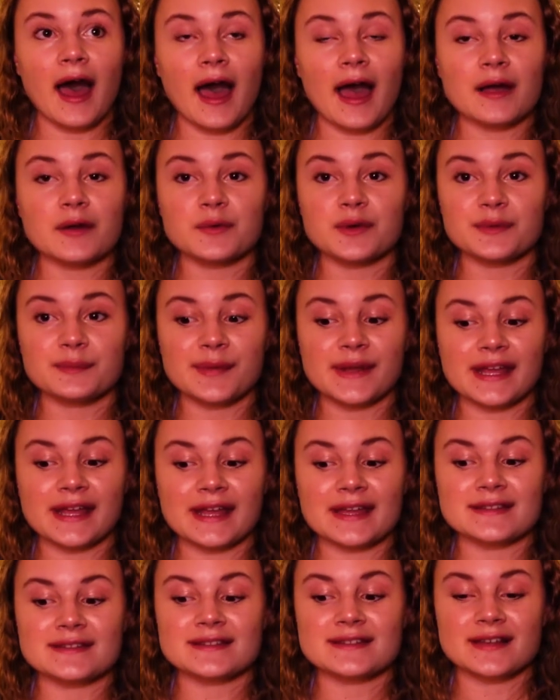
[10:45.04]
I would be
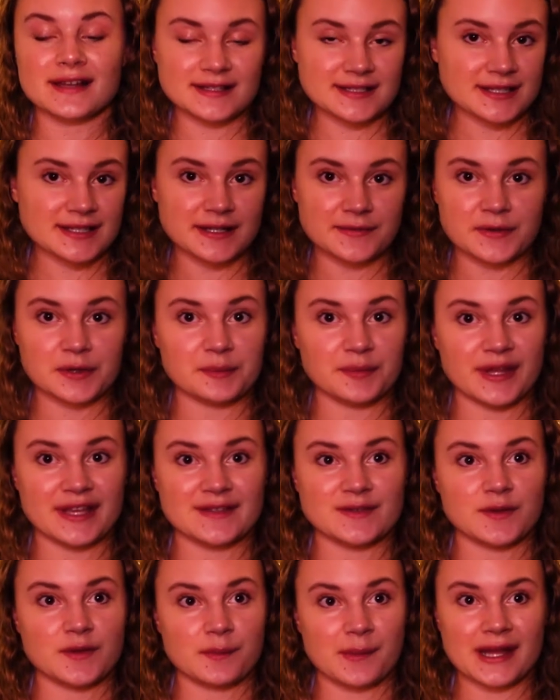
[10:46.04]
in such a different
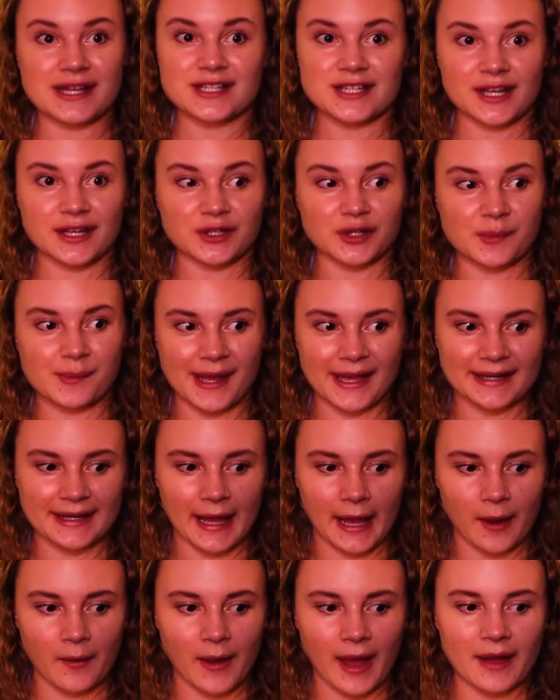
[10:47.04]
place with my channel by
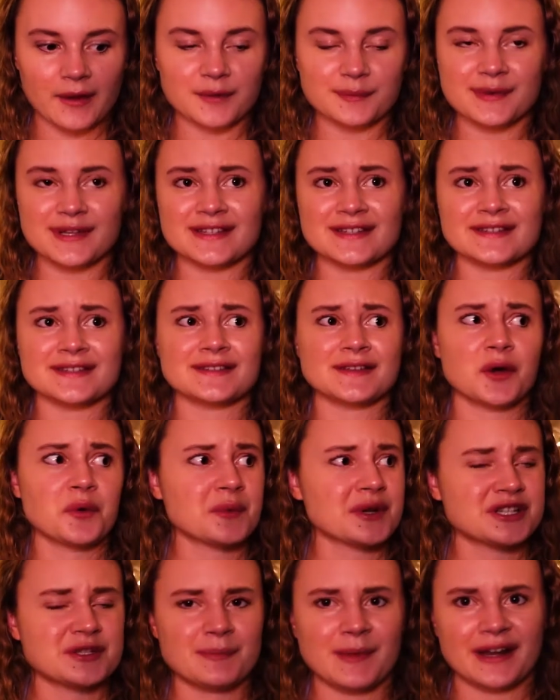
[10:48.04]
now. I would be so
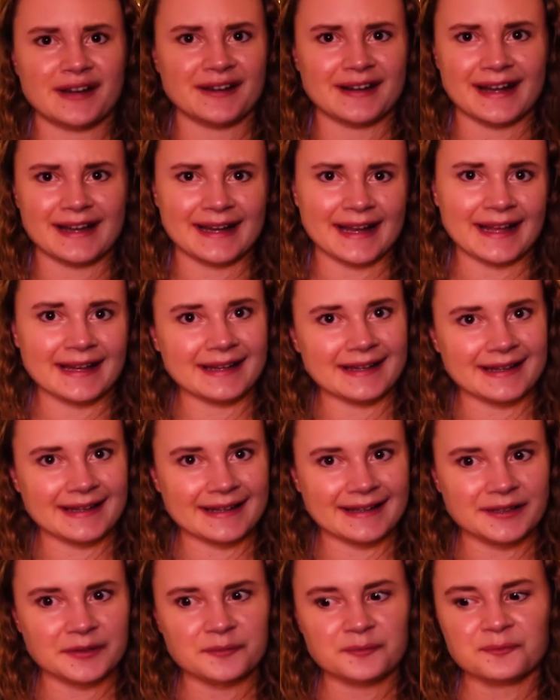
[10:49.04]
much better at
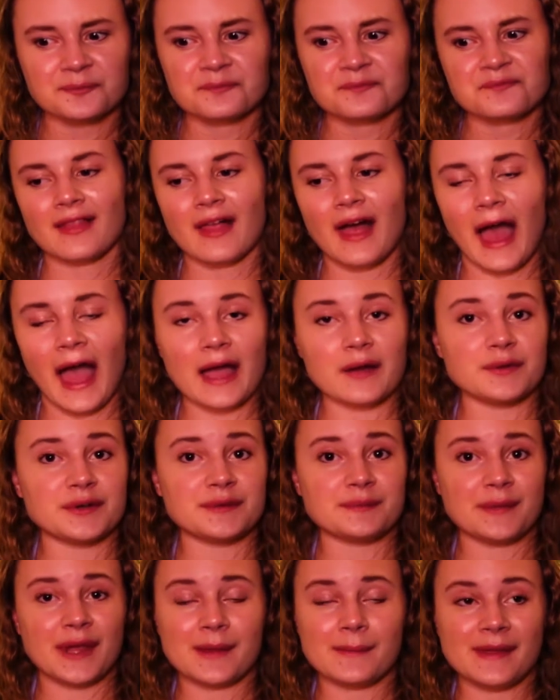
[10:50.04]
editing. I
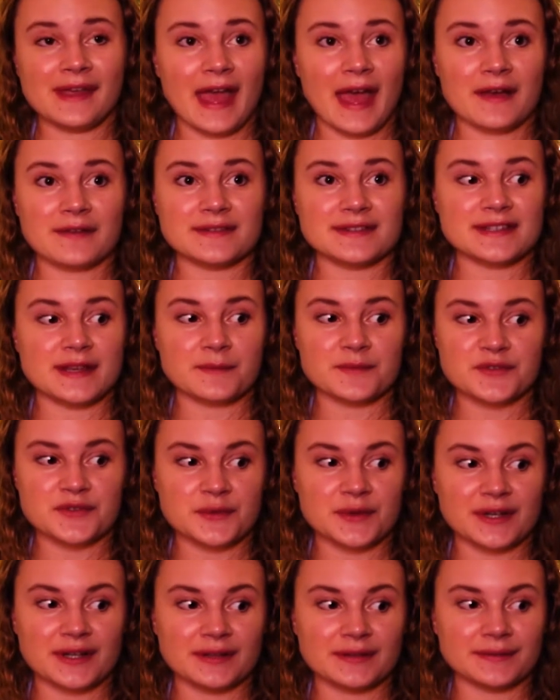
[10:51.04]
would maybe have some
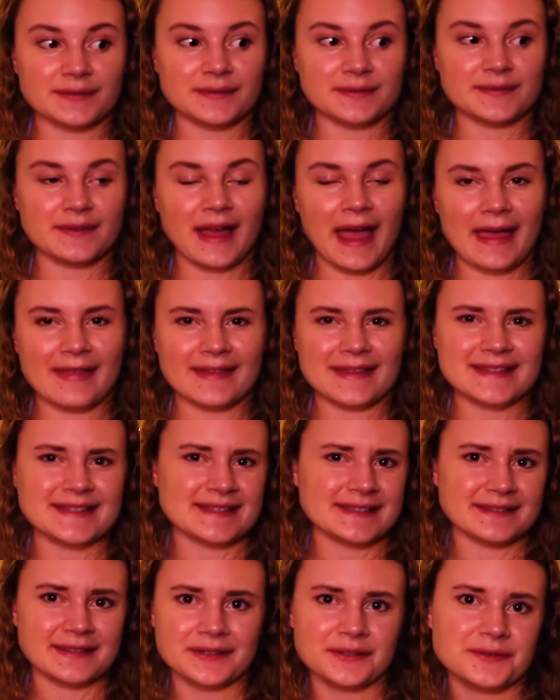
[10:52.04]
sort of at
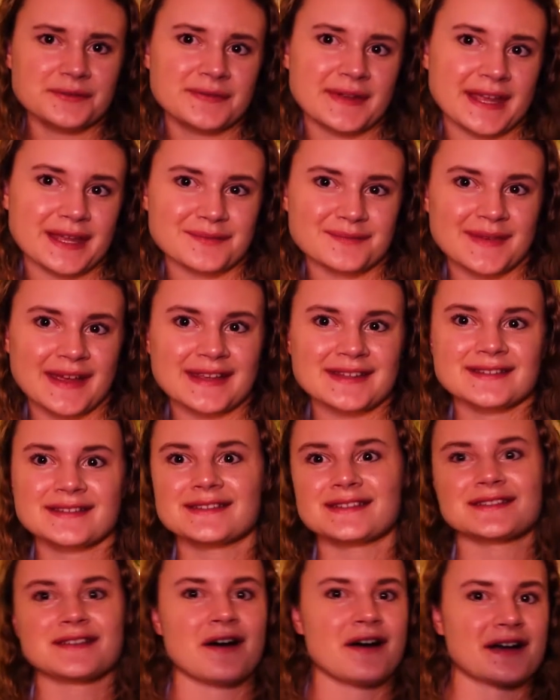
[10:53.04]
least little fan base
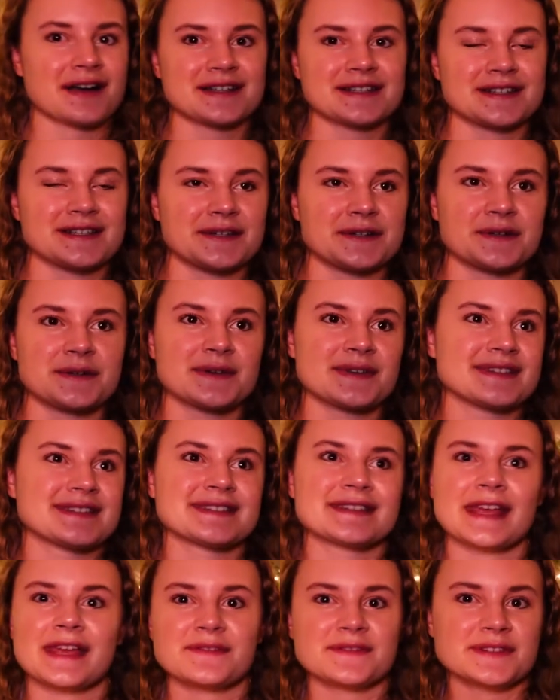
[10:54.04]
to talk to, a
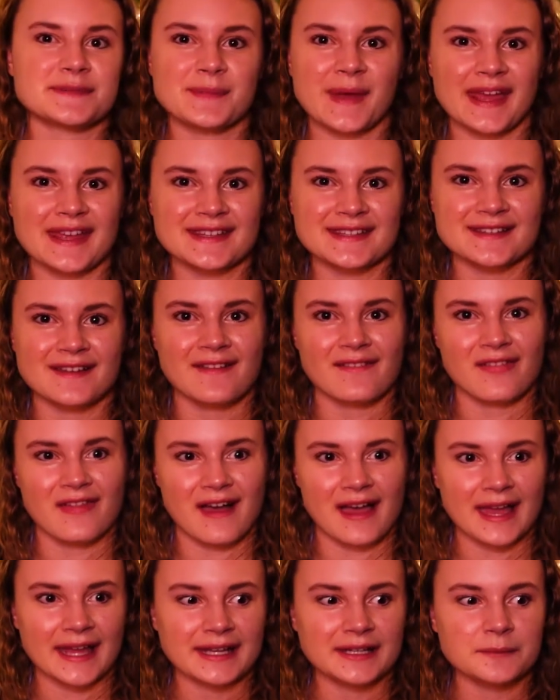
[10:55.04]
safe space
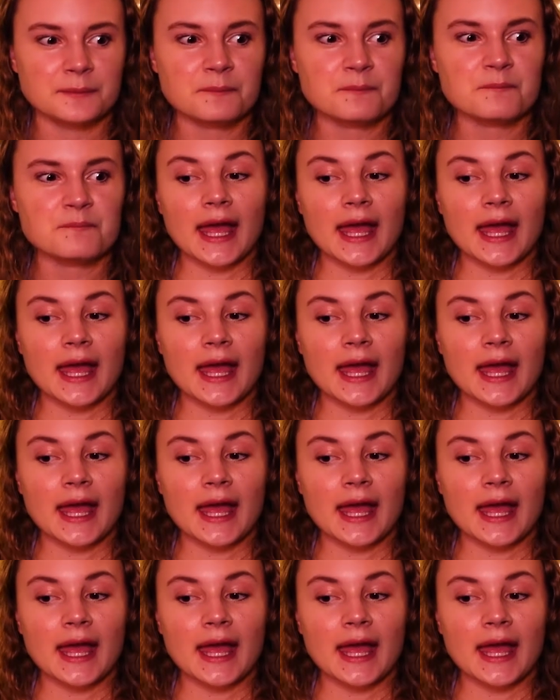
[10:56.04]
online.